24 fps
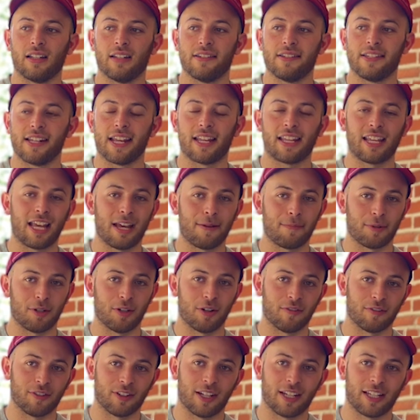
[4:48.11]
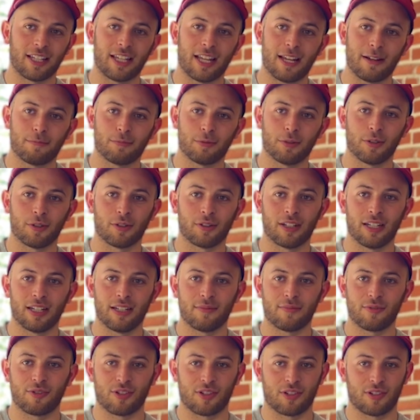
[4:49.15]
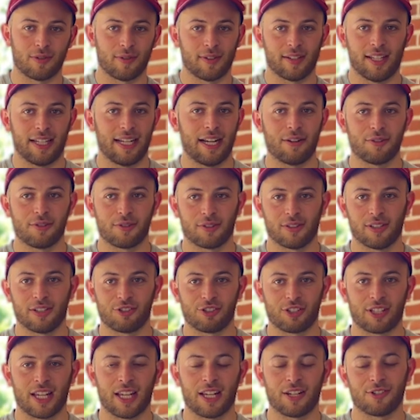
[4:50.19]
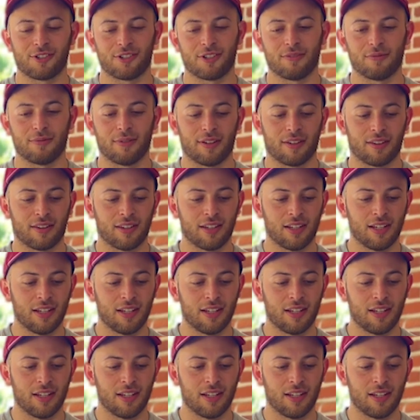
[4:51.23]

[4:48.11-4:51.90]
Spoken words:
day camp and overnight camp programs, just doing outdoor education with